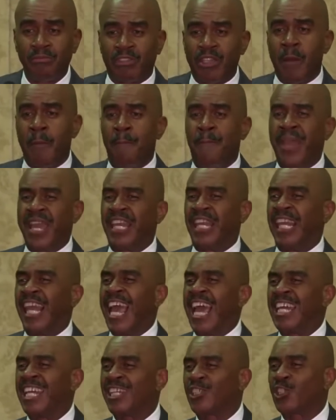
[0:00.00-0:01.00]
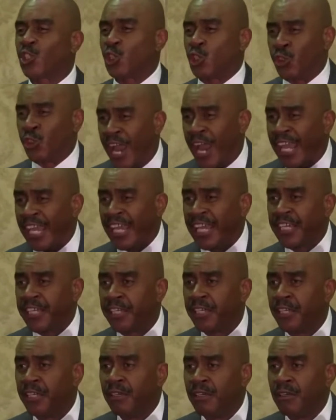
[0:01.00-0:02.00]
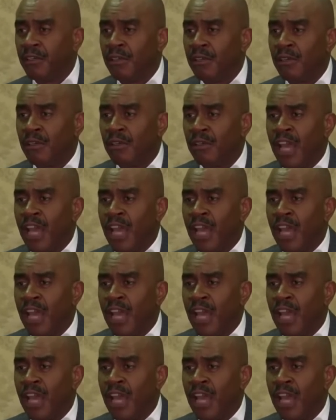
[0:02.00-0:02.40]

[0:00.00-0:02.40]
You've been led astray. That's right.